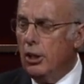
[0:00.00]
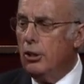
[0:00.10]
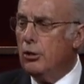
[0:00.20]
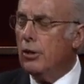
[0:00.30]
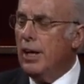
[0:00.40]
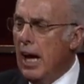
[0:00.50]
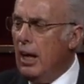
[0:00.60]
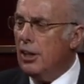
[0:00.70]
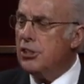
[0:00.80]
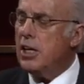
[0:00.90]
in your
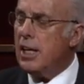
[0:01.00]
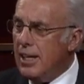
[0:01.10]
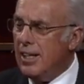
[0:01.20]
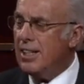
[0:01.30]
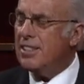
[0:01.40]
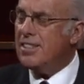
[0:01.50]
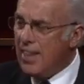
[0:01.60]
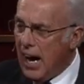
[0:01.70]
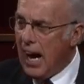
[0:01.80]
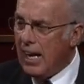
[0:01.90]
analogy is
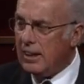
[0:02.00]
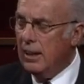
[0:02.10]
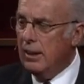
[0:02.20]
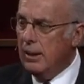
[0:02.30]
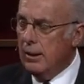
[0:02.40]
that